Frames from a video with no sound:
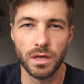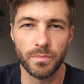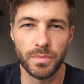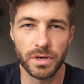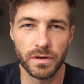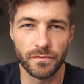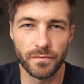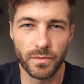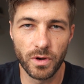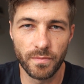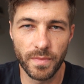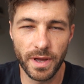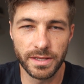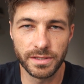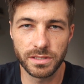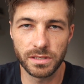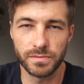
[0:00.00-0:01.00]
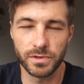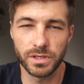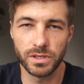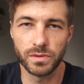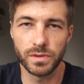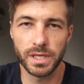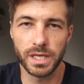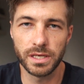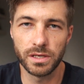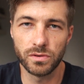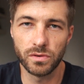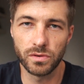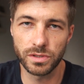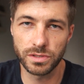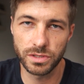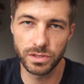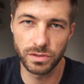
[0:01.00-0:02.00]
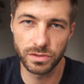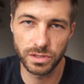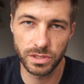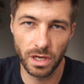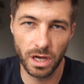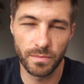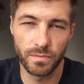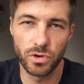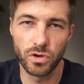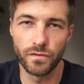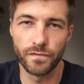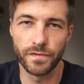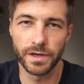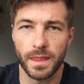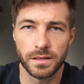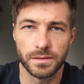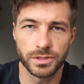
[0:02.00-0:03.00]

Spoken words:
bit of momentum that you need in order to start moving.